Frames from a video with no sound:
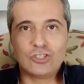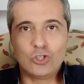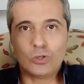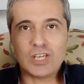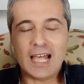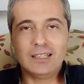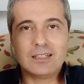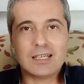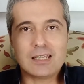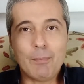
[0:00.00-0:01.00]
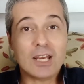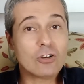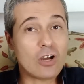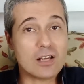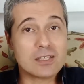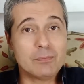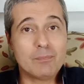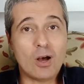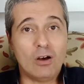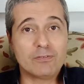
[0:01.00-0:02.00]
George Eliot is a
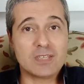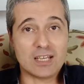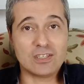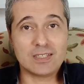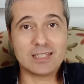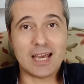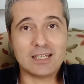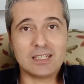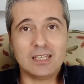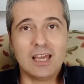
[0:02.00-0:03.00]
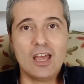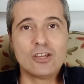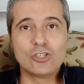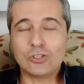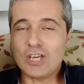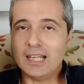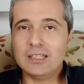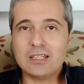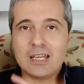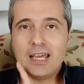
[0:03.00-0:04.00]
microcosm of such a society. George
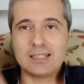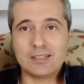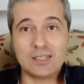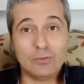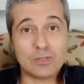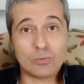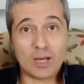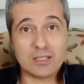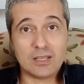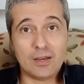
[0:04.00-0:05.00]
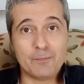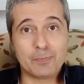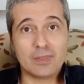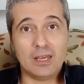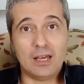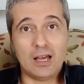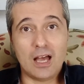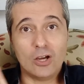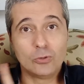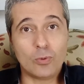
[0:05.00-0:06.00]
Eliot is a serious writer
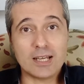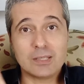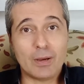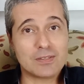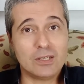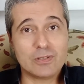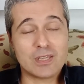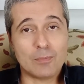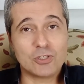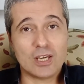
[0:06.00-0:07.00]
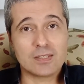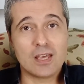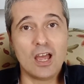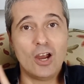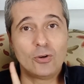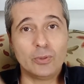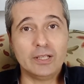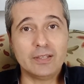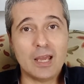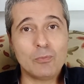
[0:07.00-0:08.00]
uh, who writes about serious subjects. Her
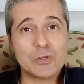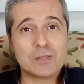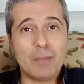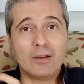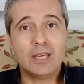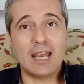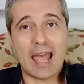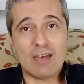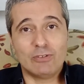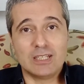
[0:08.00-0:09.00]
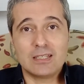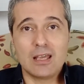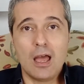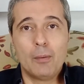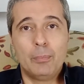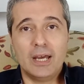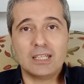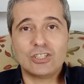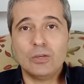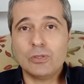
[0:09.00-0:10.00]
real name was Marian Evans,
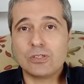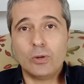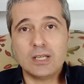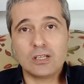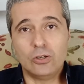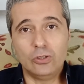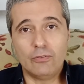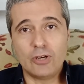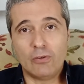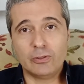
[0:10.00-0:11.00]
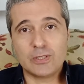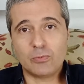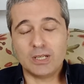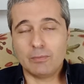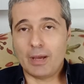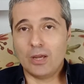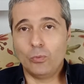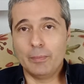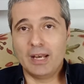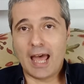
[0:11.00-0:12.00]
but she critical of novels written by
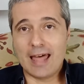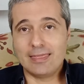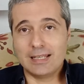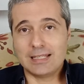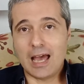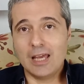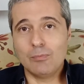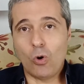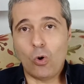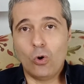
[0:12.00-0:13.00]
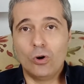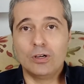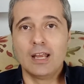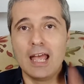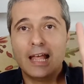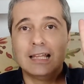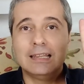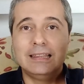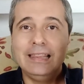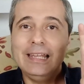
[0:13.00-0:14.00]
women at the time, or
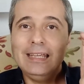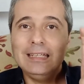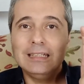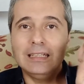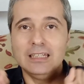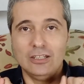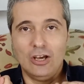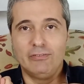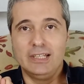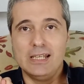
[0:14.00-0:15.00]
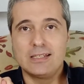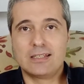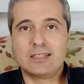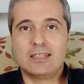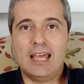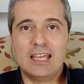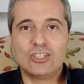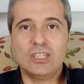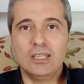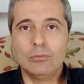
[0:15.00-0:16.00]
lady novelists,
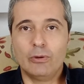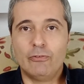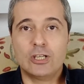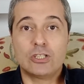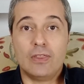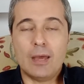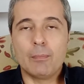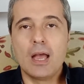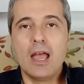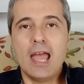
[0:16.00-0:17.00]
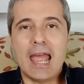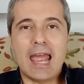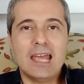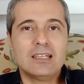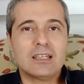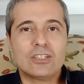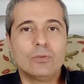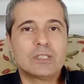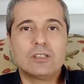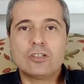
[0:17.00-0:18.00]
as she referred to them. And
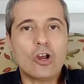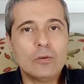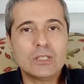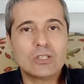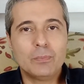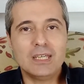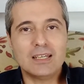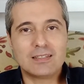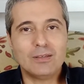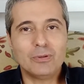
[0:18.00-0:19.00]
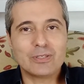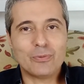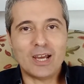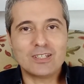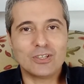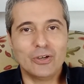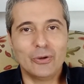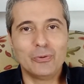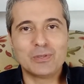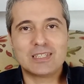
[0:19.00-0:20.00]
she was determined to be a serious
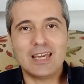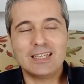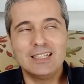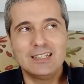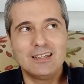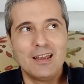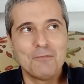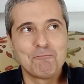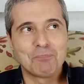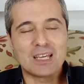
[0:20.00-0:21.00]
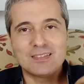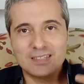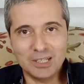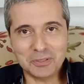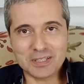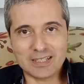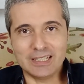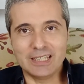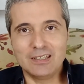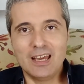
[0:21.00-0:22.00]
writer who was taken
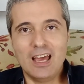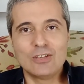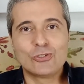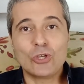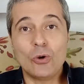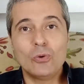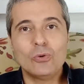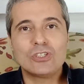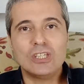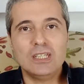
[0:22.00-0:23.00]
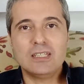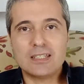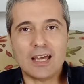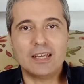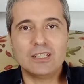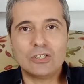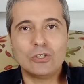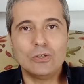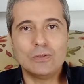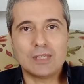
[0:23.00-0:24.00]
seriously. So she decided
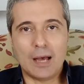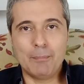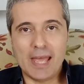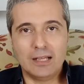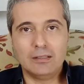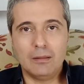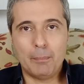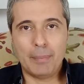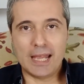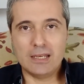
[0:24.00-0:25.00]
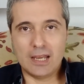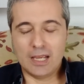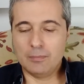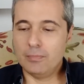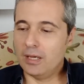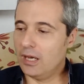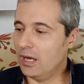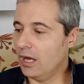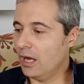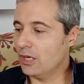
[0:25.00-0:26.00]
to use a male pen name,
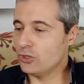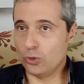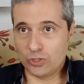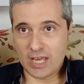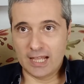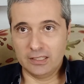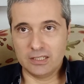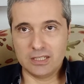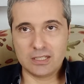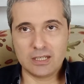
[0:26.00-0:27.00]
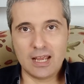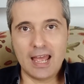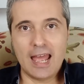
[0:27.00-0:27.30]
uh, George Eliot.